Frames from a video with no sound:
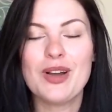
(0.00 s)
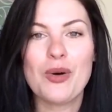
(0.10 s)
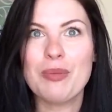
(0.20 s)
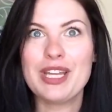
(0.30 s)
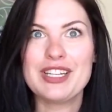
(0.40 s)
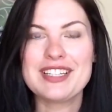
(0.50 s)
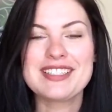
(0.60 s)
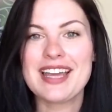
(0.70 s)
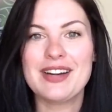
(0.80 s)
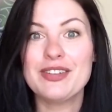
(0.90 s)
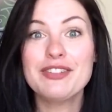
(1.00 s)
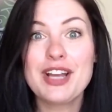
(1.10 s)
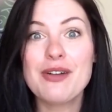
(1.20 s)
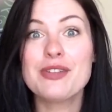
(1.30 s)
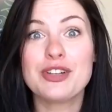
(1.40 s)
Oh my goodness. I don't even
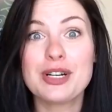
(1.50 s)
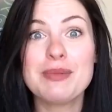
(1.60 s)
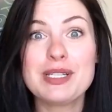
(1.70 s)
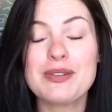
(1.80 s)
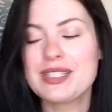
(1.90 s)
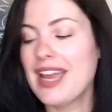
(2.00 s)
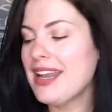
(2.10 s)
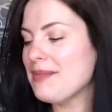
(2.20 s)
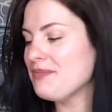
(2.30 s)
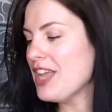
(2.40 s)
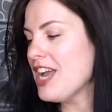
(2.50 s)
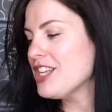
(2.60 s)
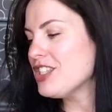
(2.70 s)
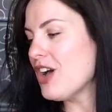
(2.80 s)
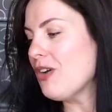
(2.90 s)
know. You're going to be so excited.
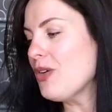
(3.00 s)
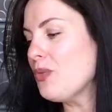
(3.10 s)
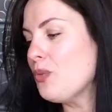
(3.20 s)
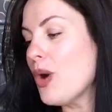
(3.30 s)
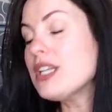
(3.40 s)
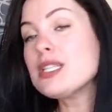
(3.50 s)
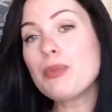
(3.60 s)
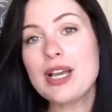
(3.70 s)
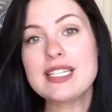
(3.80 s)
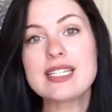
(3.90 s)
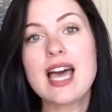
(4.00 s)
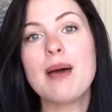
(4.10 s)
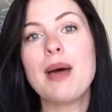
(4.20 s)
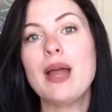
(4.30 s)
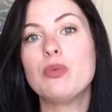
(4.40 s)
So once the prizes
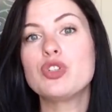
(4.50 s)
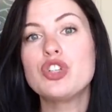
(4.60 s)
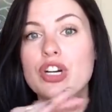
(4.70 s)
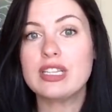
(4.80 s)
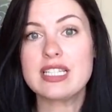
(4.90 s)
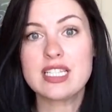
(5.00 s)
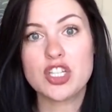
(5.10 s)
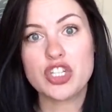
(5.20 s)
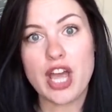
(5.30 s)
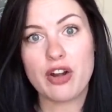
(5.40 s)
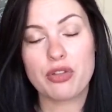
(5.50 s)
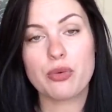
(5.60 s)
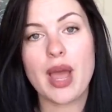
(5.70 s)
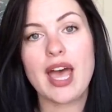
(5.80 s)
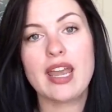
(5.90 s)
come, I will start a list in the chatter
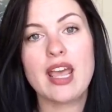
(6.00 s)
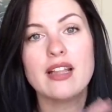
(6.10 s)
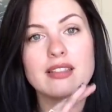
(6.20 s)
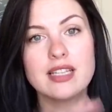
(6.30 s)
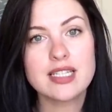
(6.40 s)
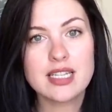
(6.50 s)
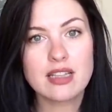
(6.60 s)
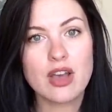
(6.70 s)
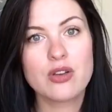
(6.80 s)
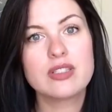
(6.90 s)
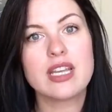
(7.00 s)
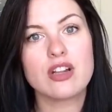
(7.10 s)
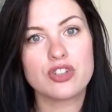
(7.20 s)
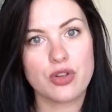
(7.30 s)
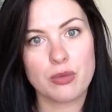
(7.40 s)
thread listing those and
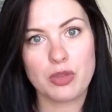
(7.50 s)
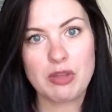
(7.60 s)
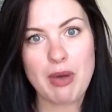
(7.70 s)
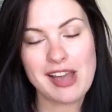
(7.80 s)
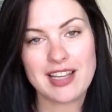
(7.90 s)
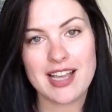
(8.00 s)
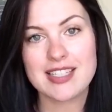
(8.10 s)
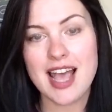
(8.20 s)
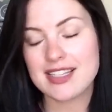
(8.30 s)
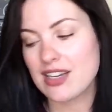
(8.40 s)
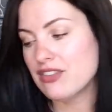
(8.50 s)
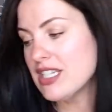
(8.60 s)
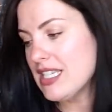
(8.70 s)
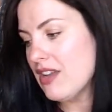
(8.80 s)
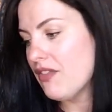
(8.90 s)
I'll show them on the podcast as I
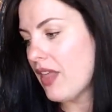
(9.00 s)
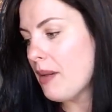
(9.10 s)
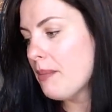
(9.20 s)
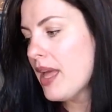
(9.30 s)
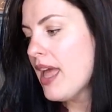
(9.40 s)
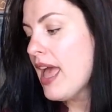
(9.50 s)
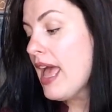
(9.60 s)
receive them.